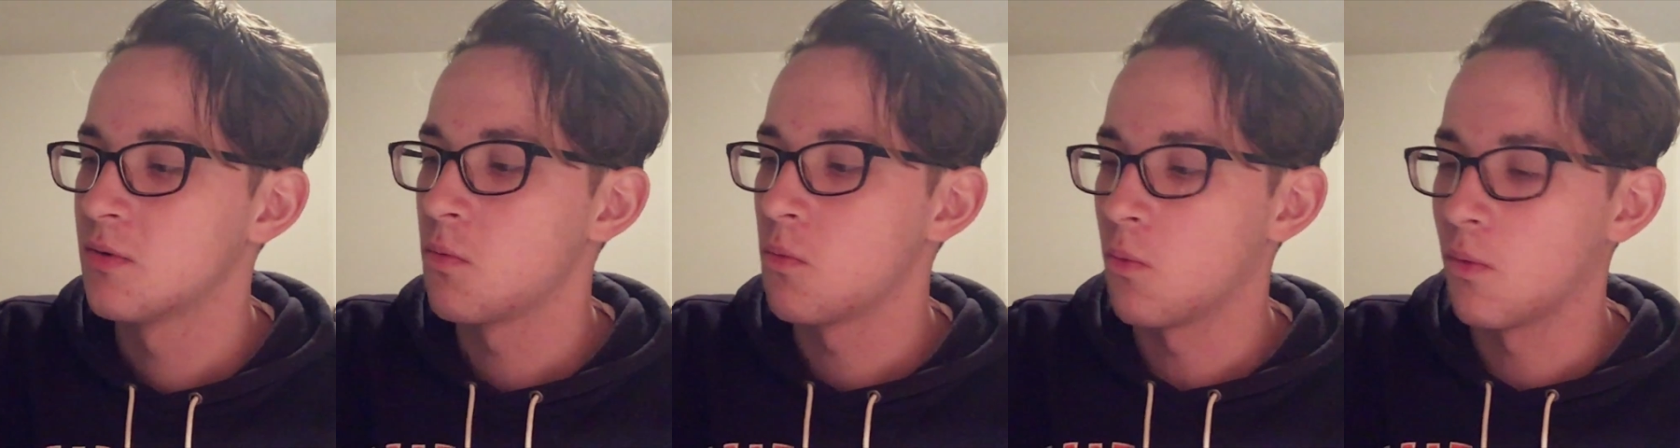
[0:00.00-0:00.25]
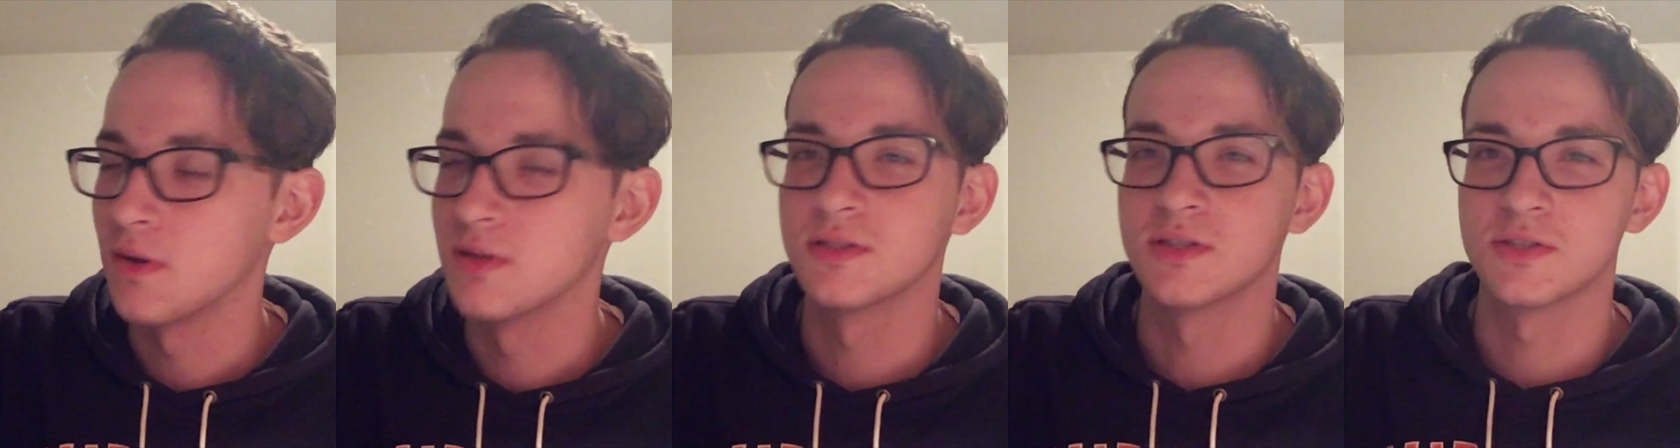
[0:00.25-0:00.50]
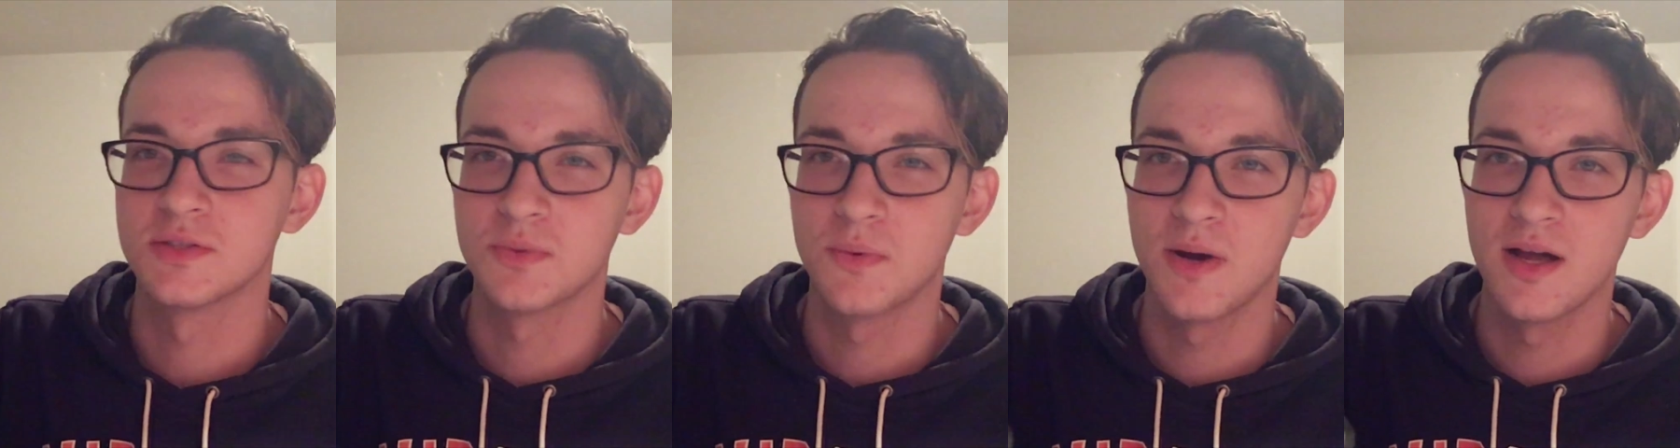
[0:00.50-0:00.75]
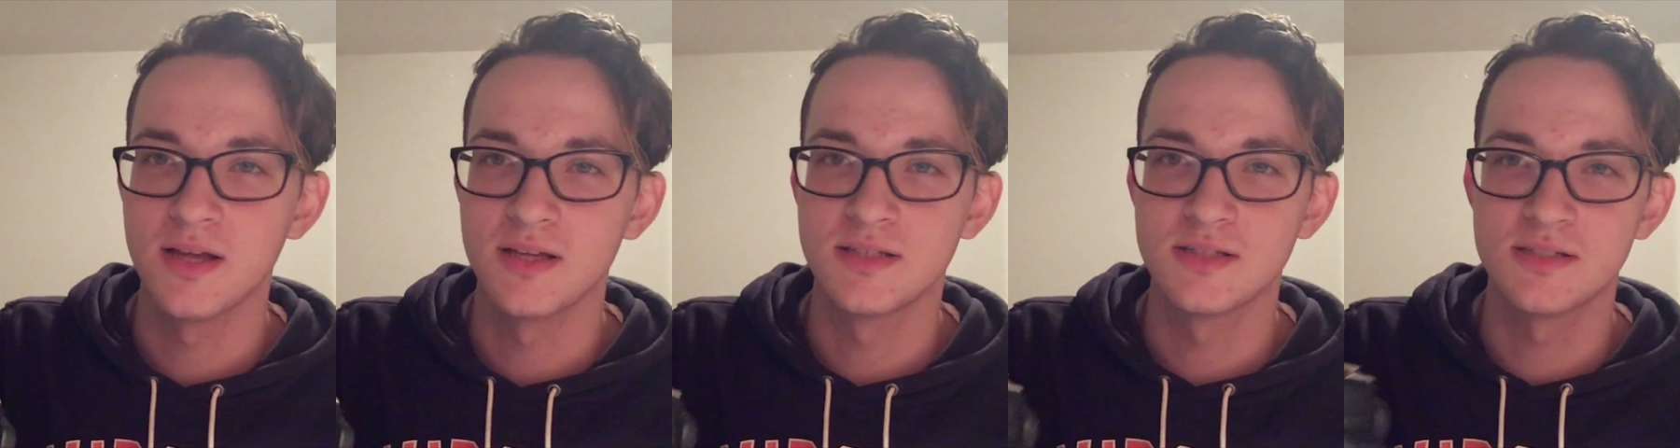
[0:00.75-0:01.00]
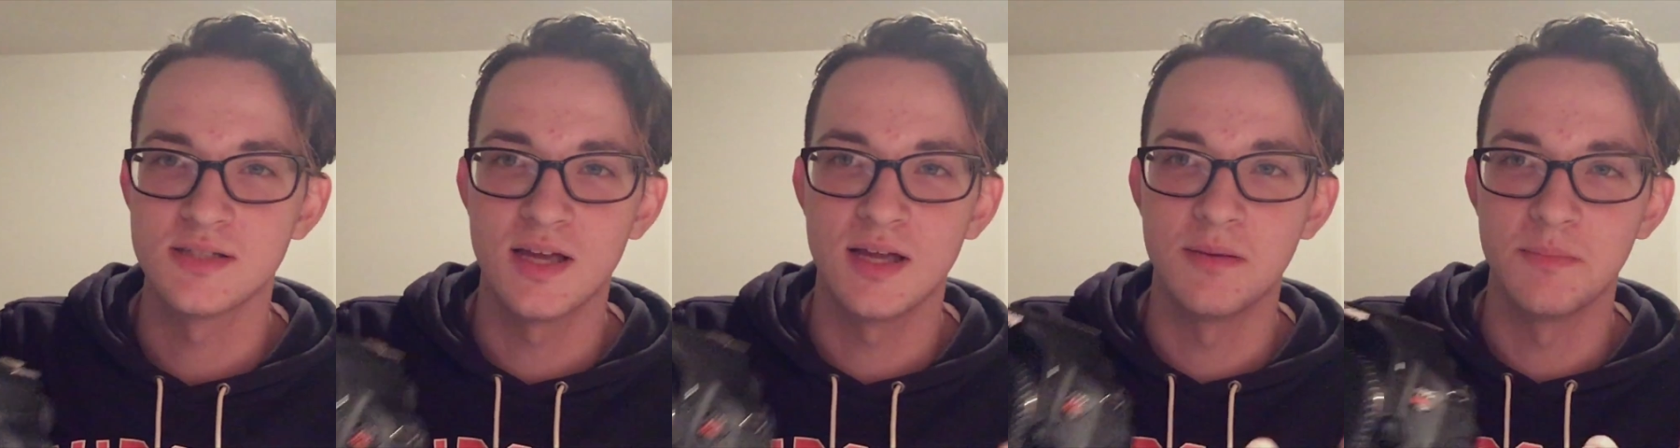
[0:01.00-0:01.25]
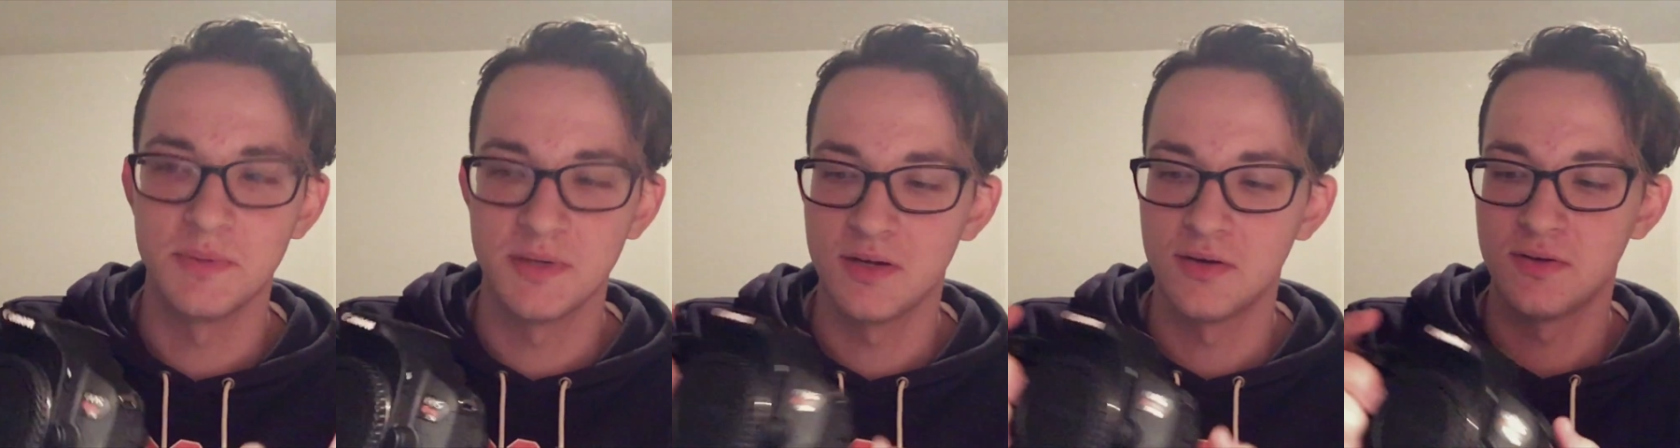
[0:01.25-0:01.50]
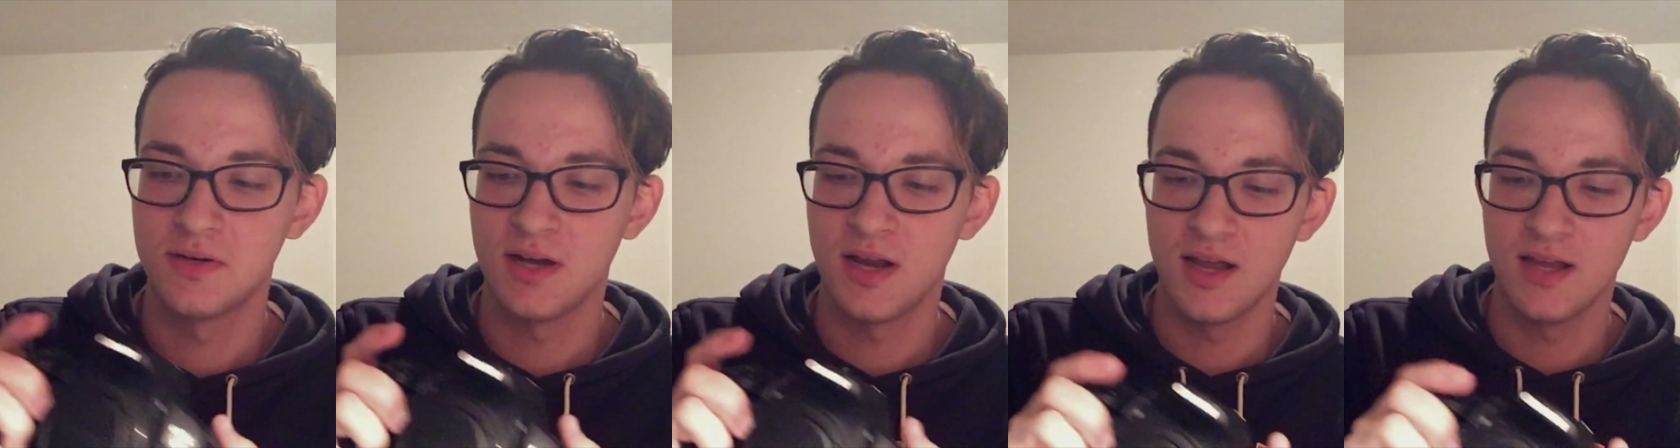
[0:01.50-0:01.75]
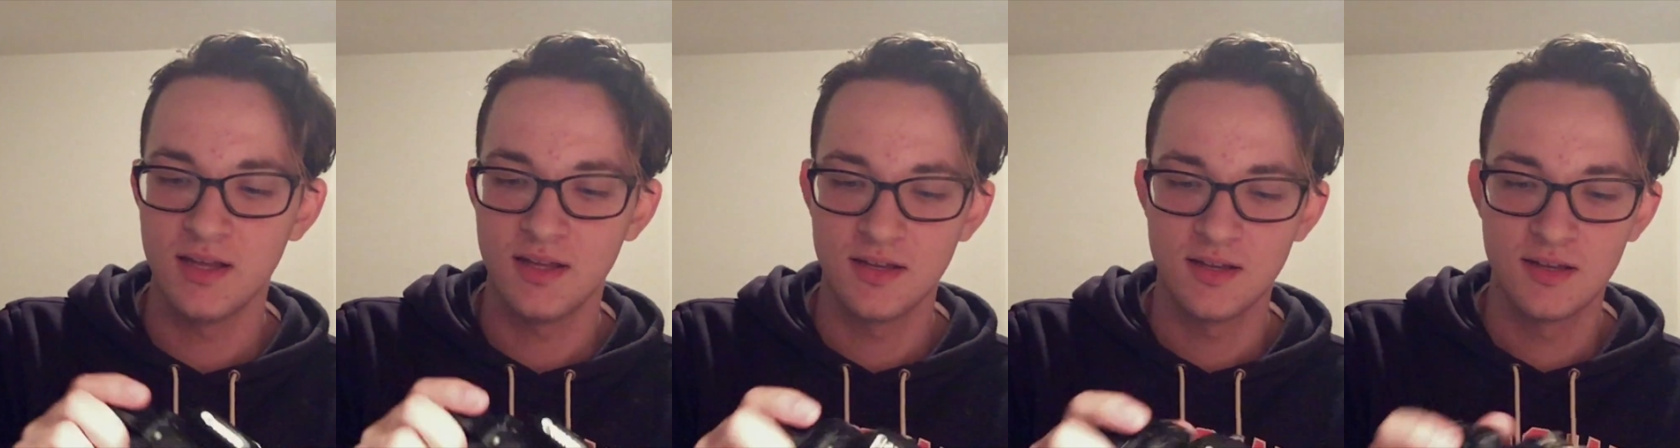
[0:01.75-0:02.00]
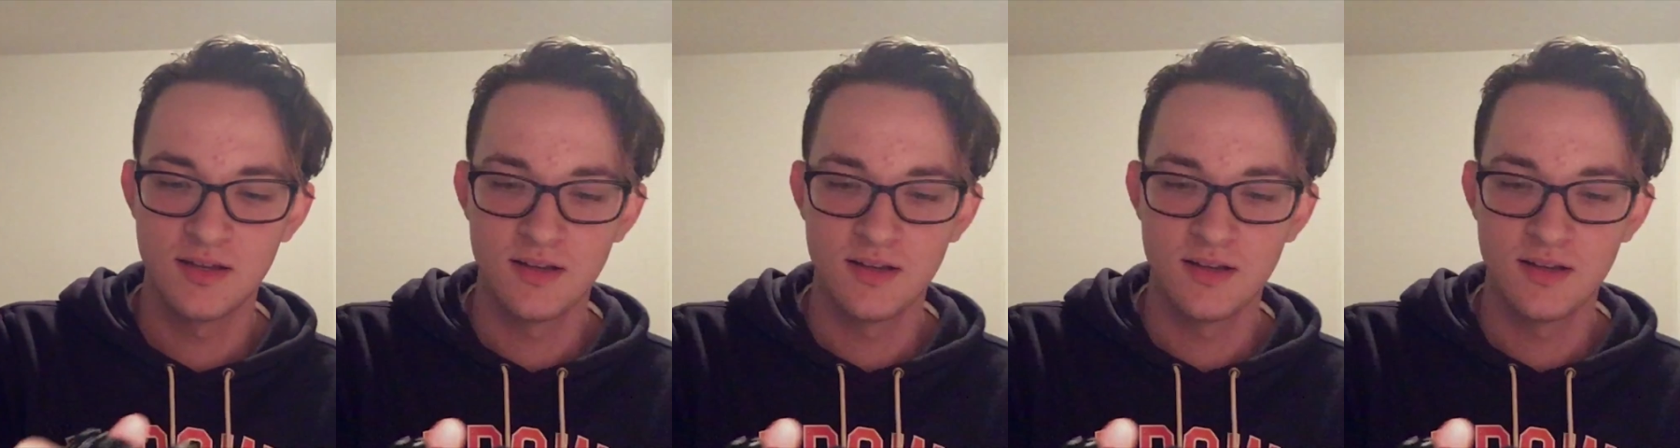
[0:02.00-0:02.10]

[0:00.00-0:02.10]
once or twice and be okay.